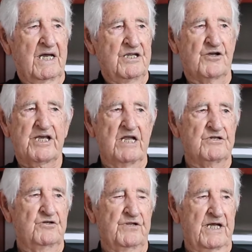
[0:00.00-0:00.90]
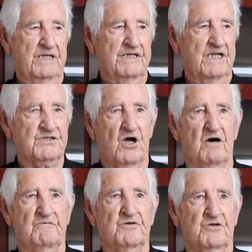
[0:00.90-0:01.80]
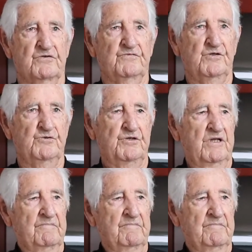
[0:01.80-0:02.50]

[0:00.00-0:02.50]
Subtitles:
"You can't do that, that's officers' food."